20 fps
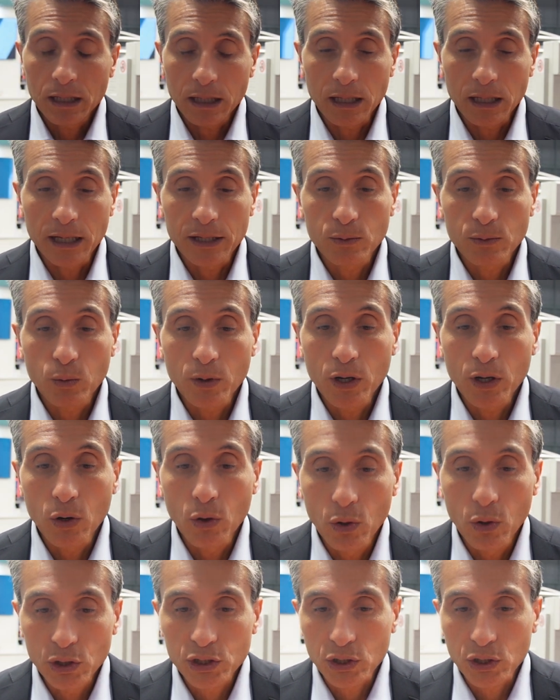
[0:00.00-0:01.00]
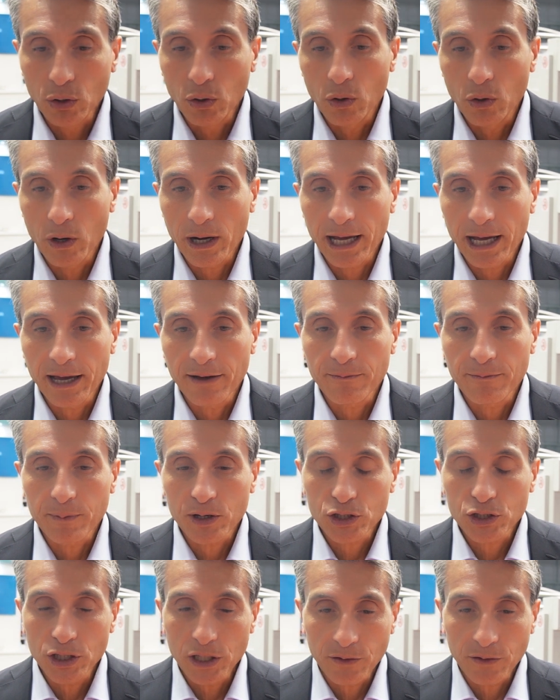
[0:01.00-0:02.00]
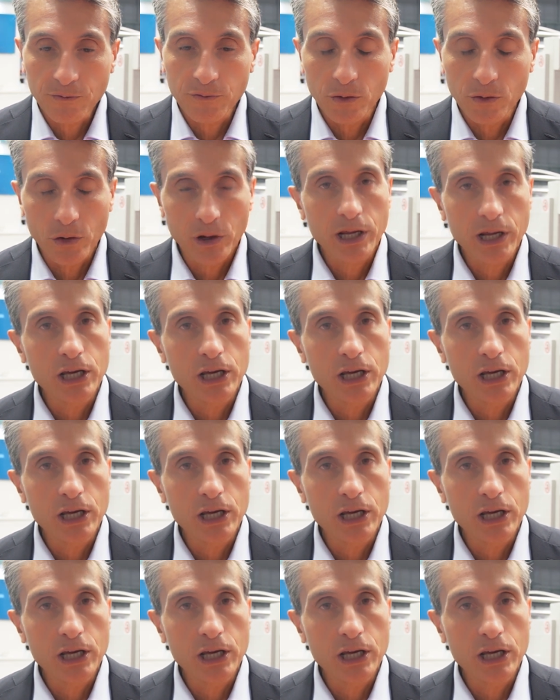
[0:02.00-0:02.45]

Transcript: And we also have machine for